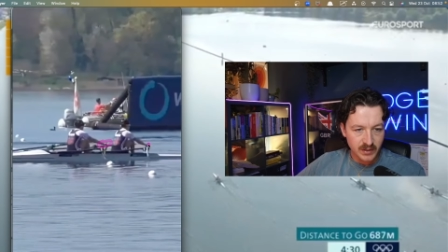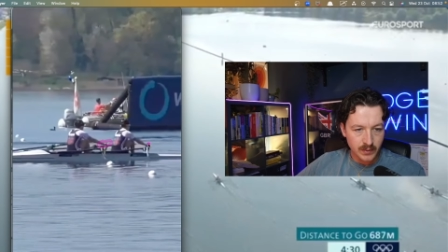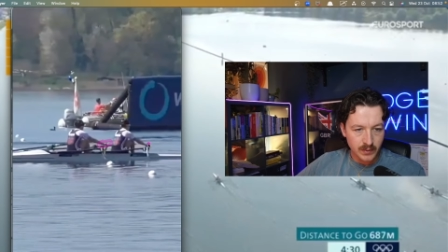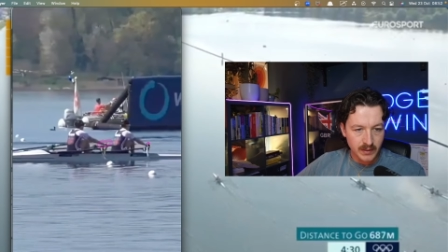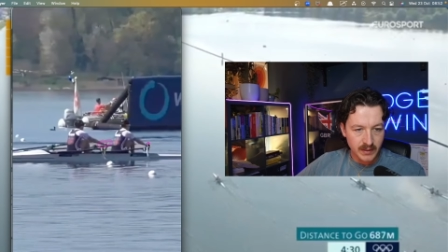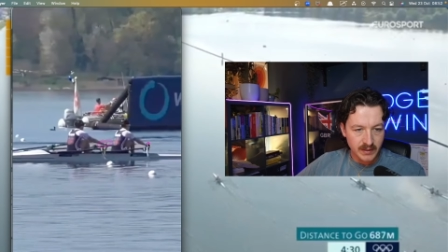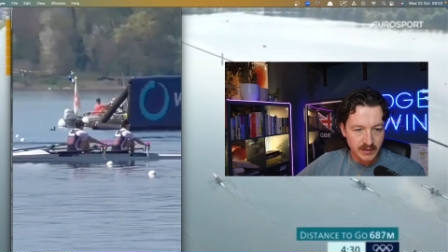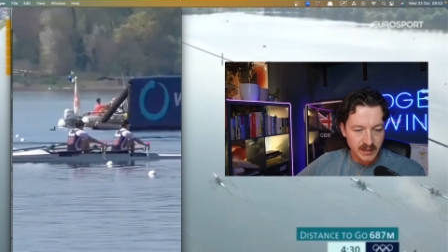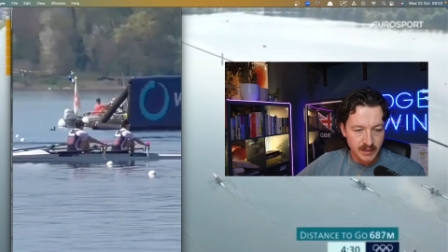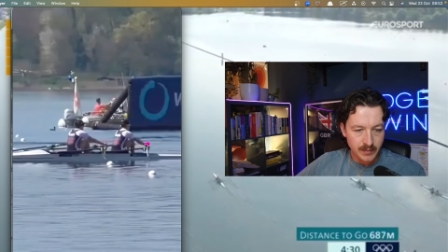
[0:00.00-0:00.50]

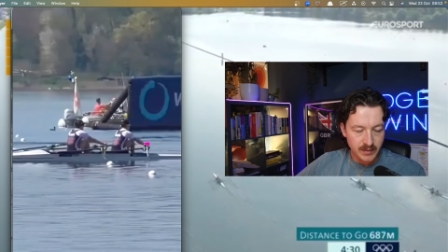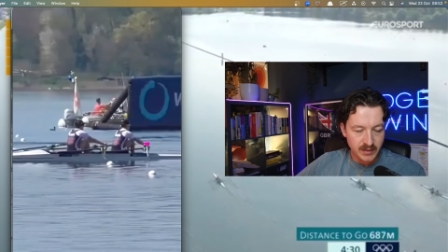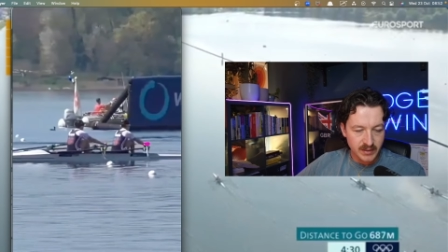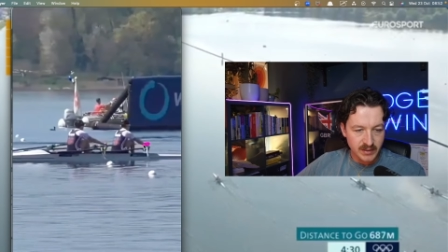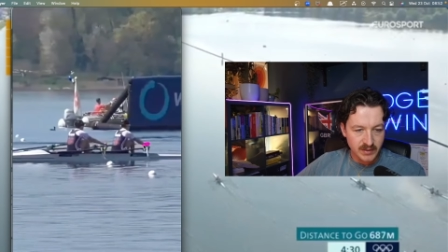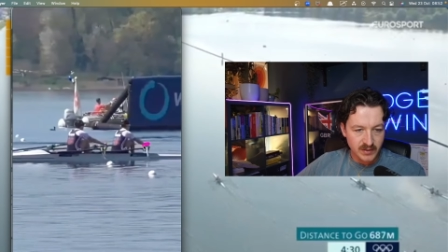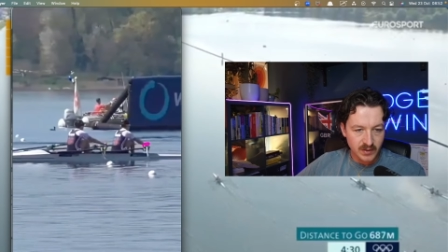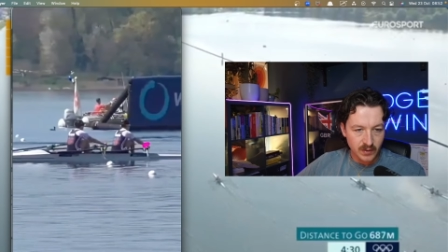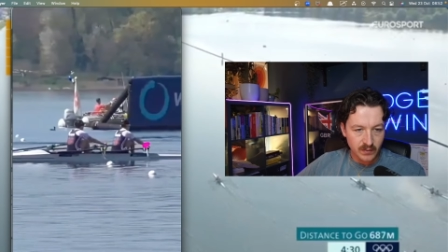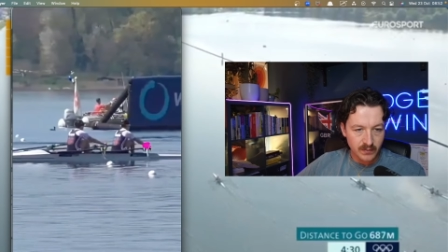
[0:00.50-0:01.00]
whereas
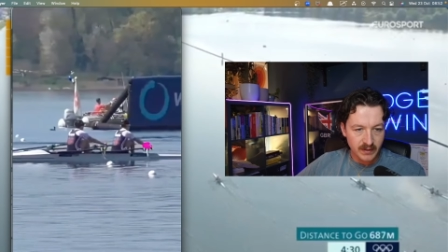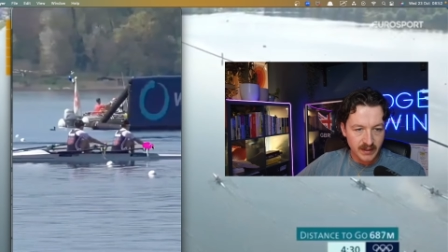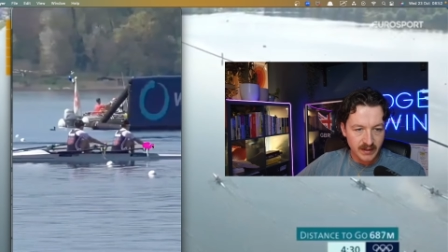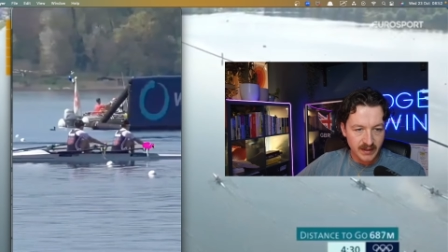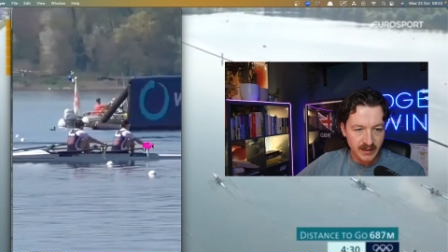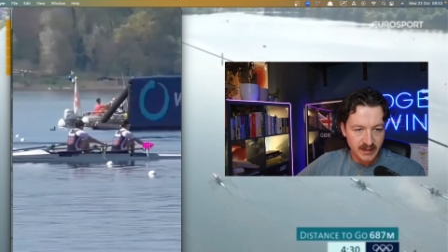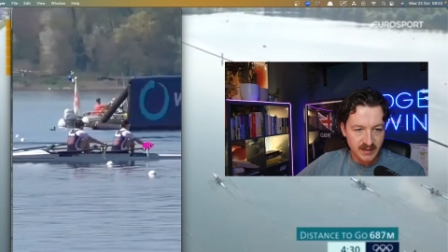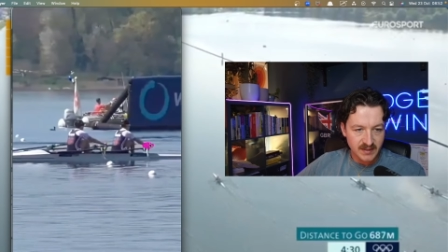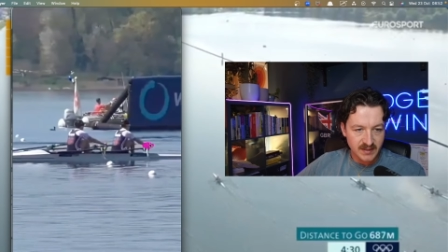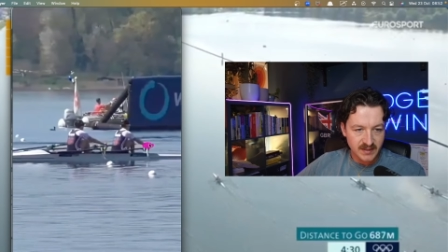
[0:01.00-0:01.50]
Imogen's already
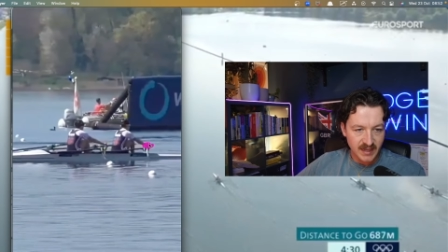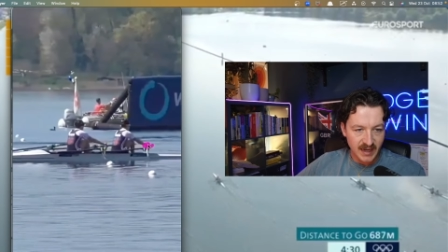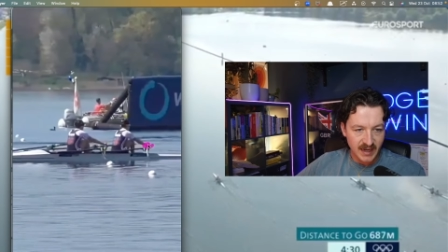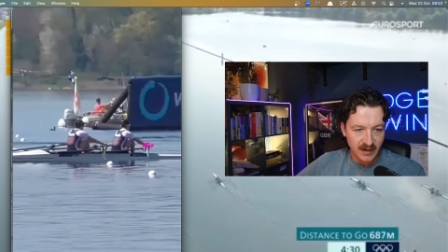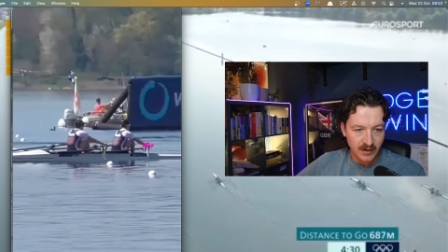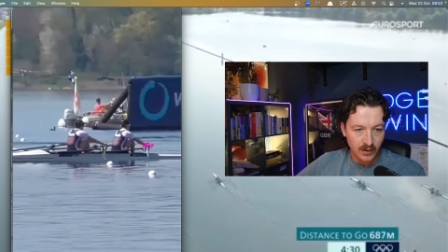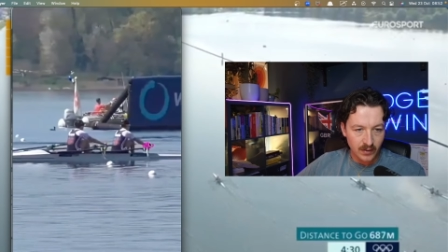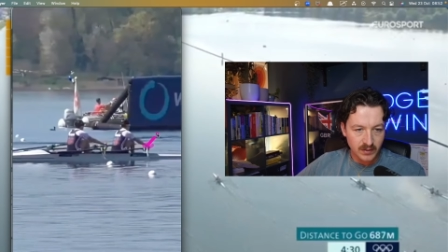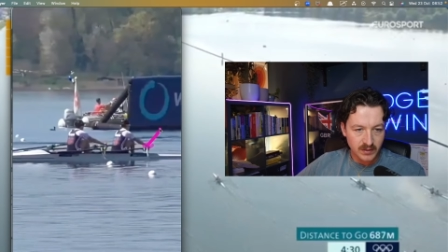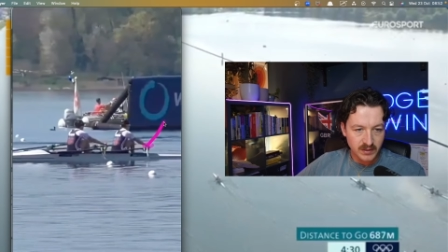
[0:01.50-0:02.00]
like set
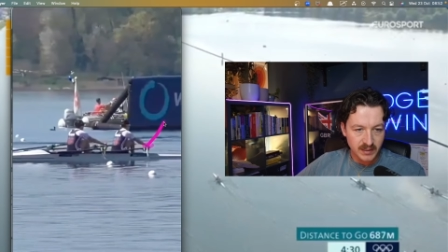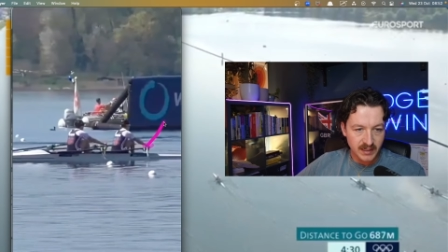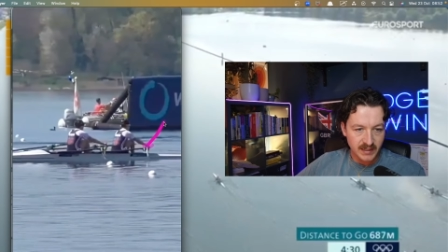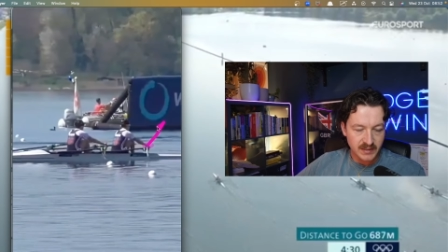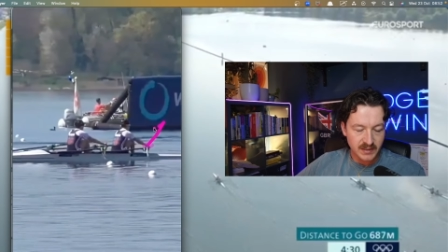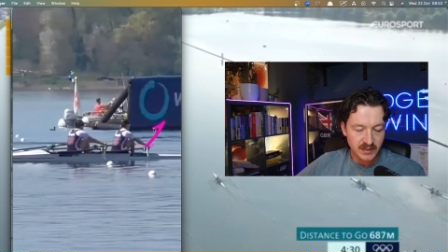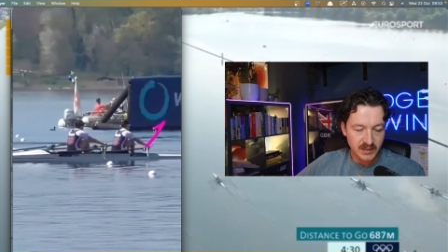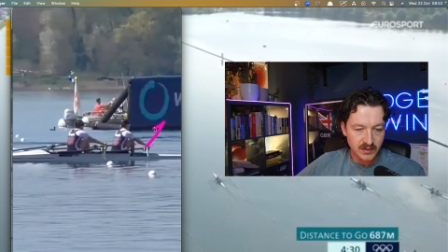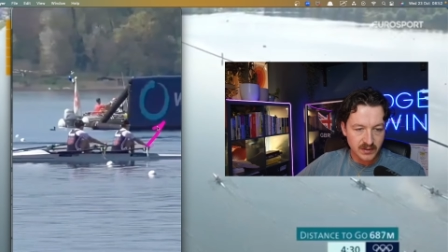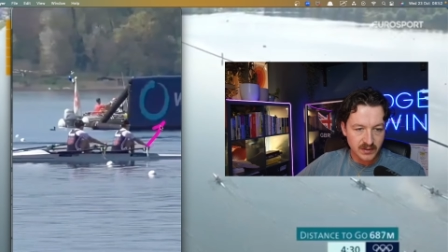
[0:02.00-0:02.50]
and all she has
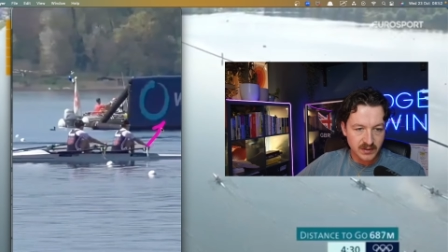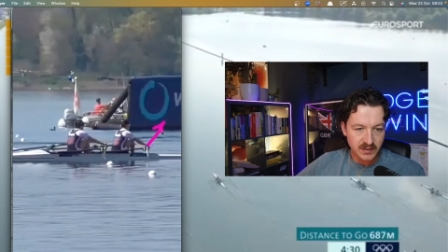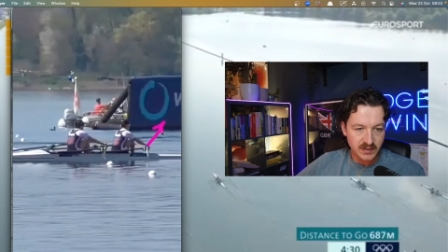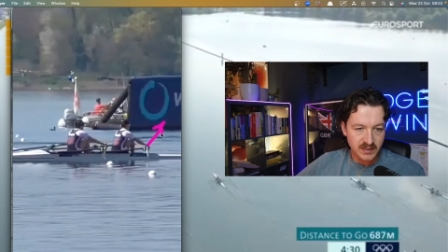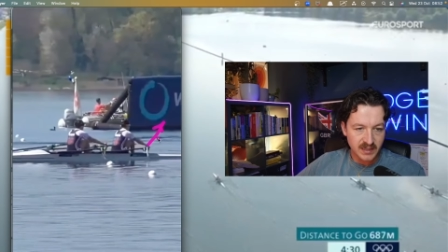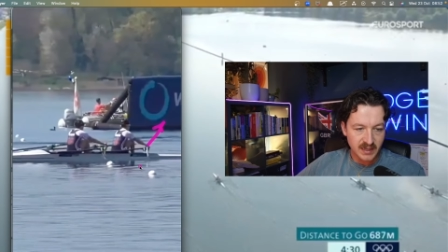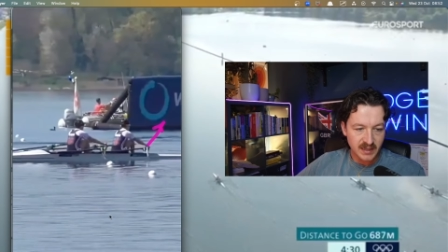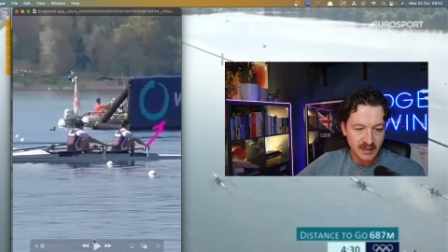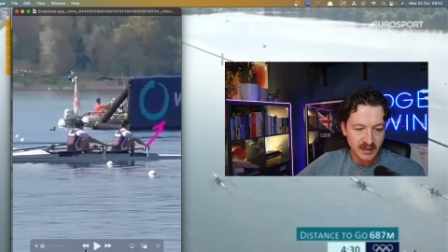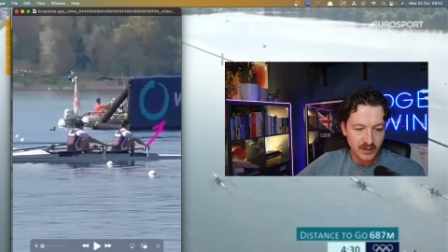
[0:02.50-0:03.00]
to do is just
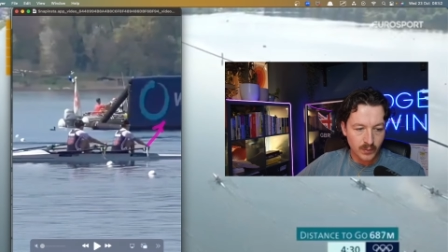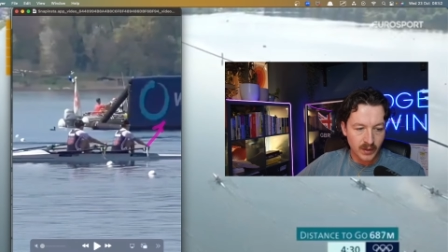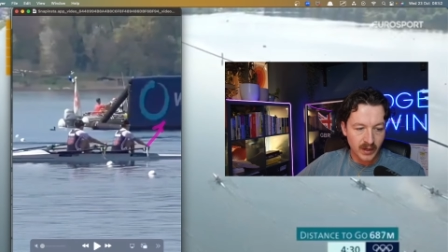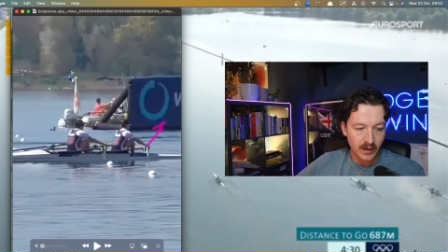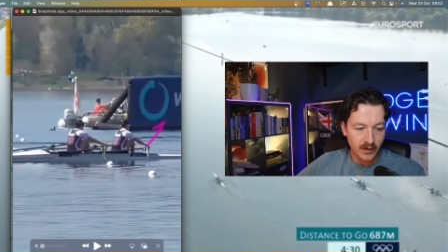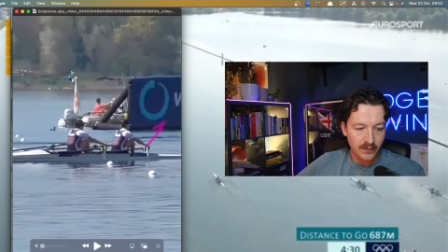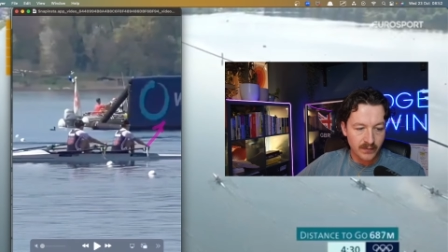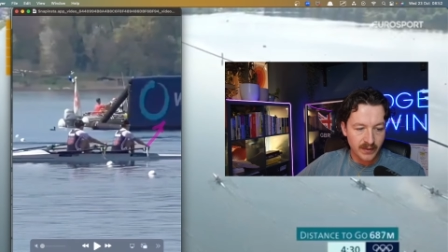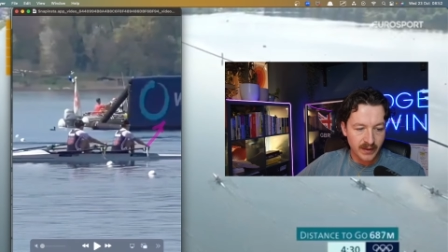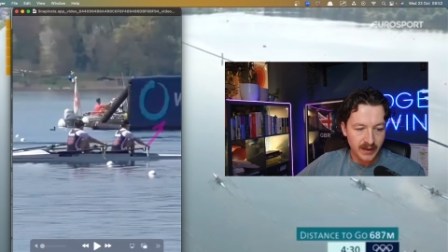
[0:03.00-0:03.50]
take the weight
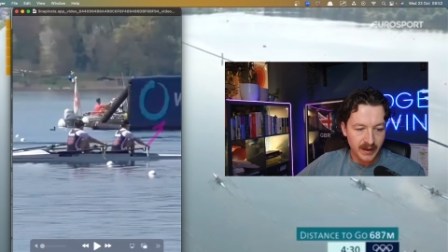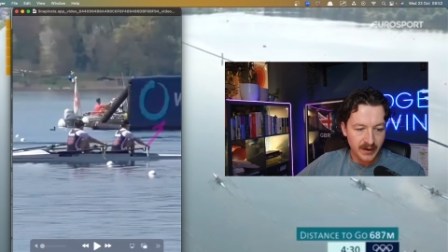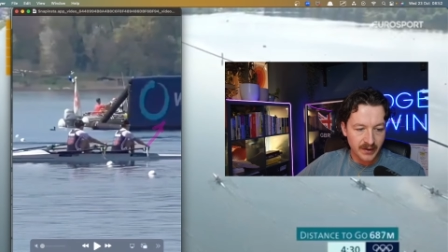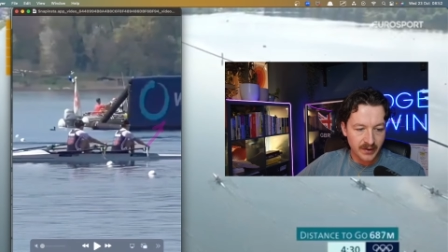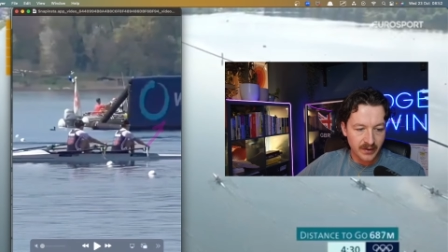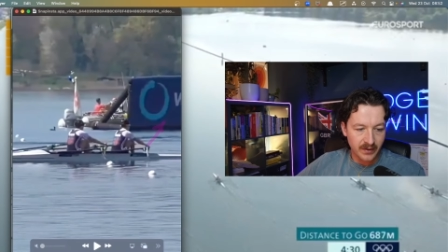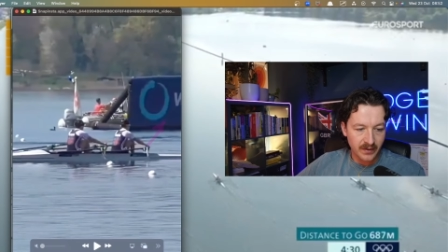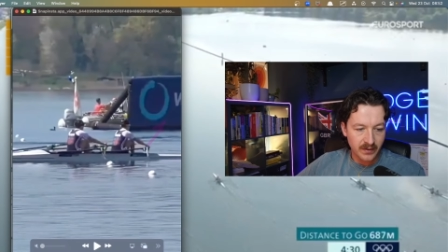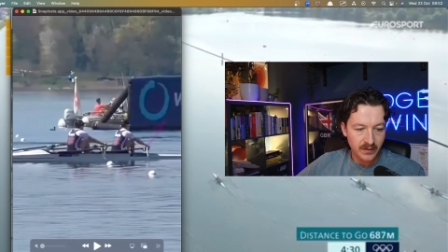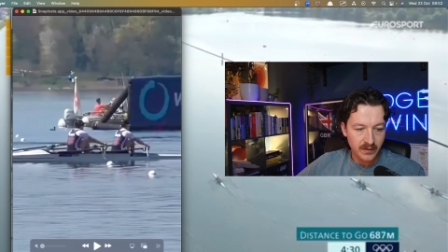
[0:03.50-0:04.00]
off the
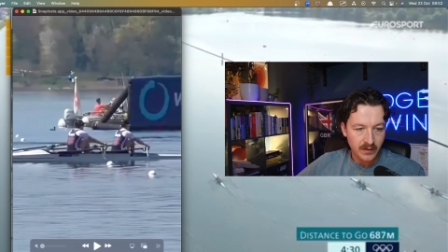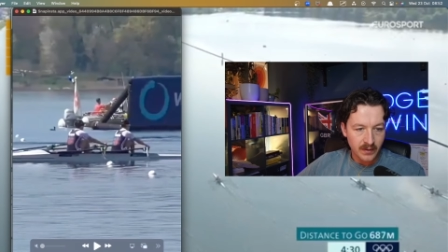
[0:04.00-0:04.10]
handle.